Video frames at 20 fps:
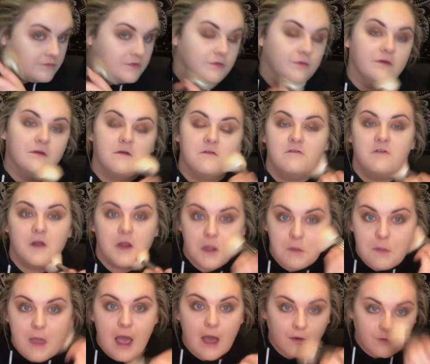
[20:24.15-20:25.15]
doing a
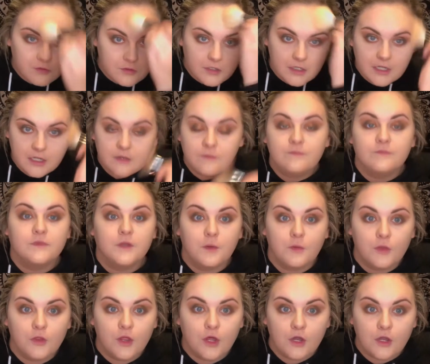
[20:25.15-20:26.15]
very powdery
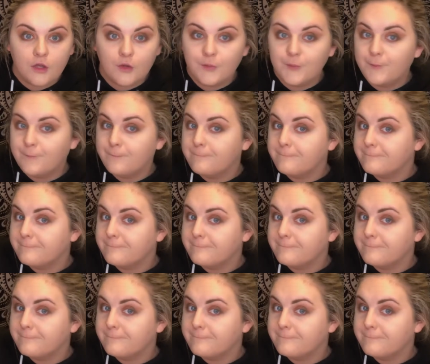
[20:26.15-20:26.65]
look.